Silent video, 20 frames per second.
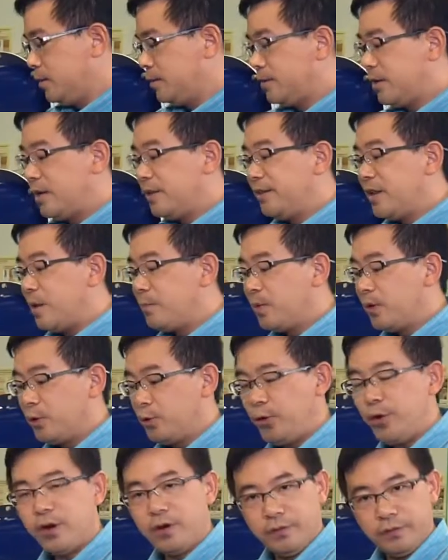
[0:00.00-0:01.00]
Then number
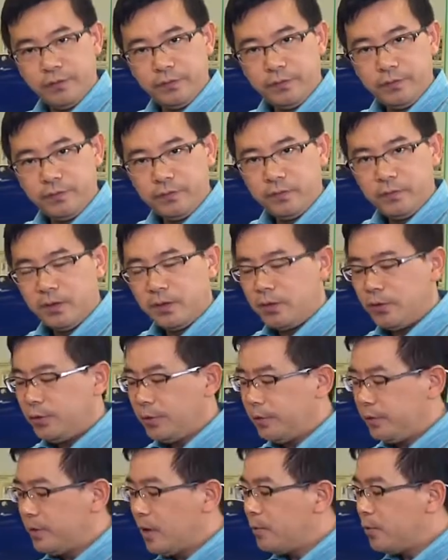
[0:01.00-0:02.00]
12.
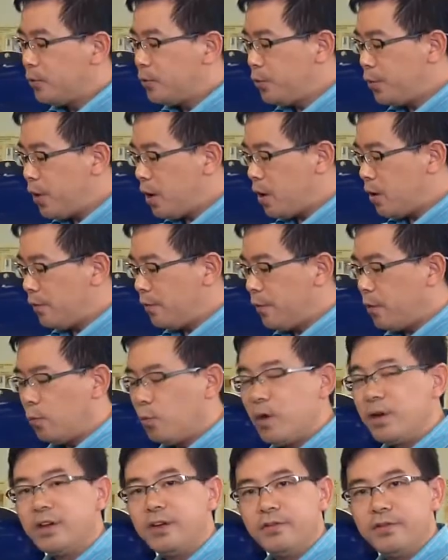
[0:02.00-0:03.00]
Number 12
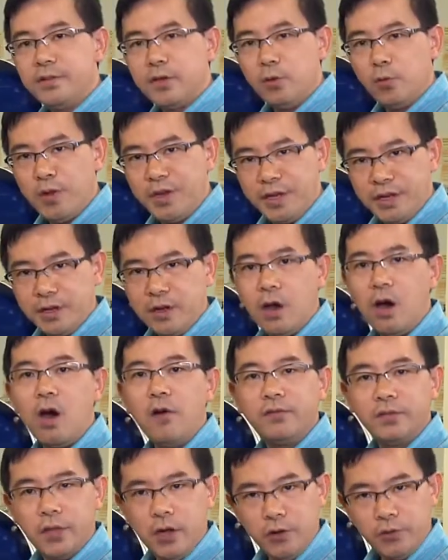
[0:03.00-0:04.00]
will give you the reading
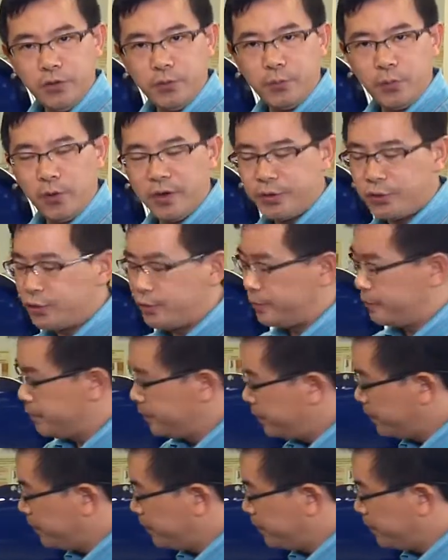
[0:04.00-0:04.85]
of total pressure.